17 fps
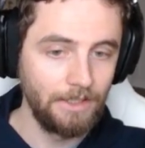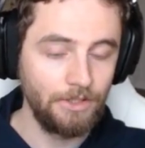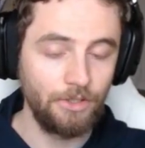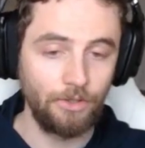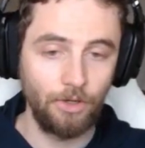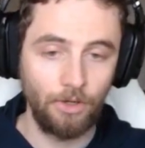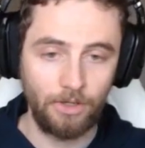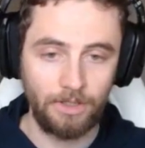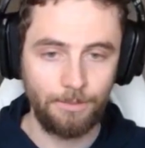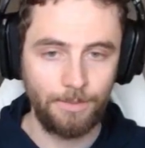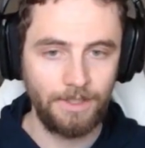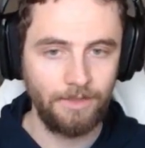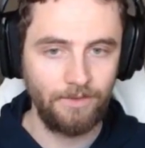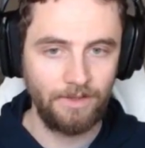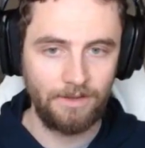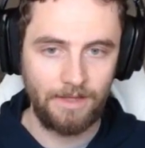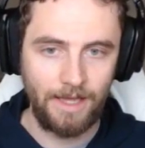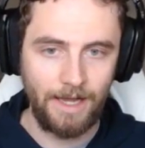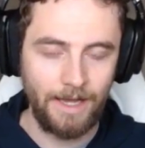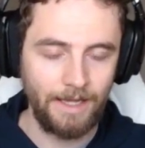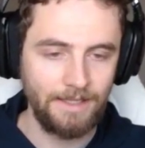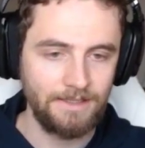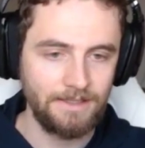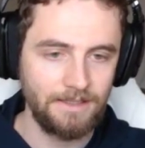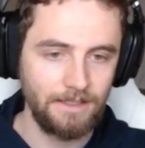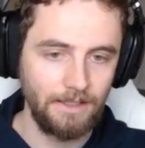You're not going to be giving the
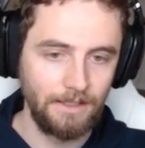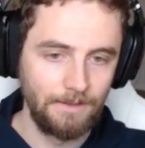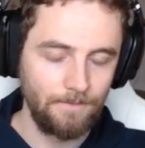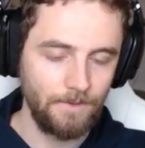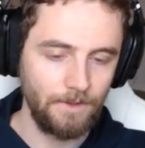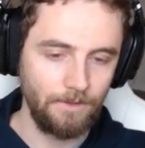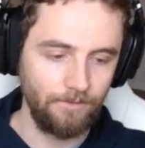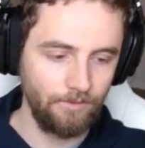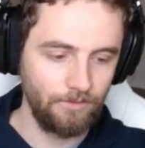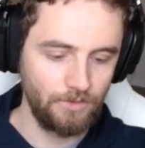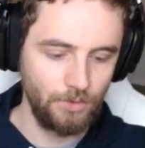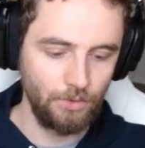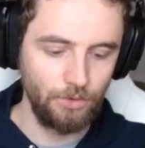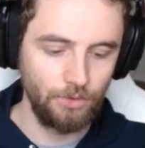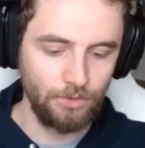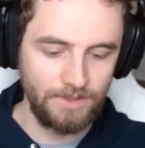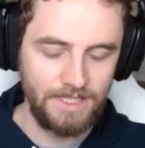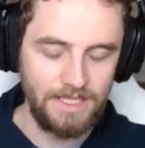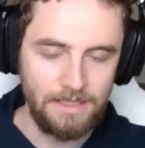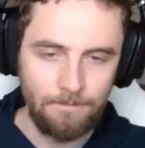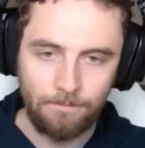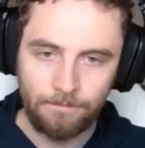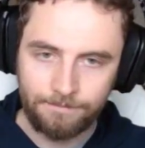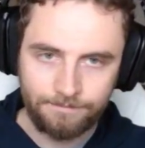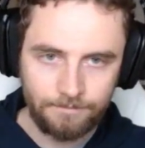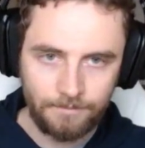eyes to your
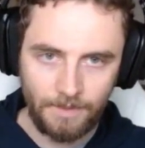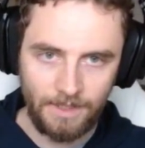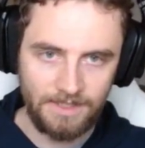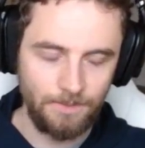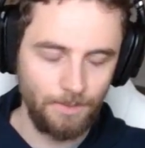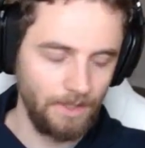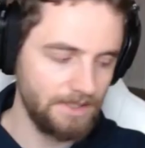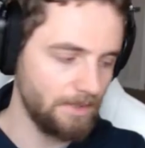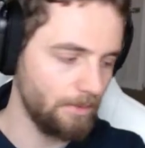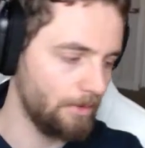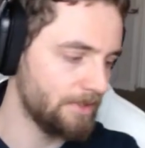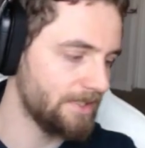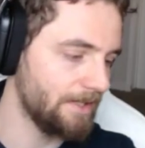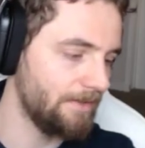team as well as it was.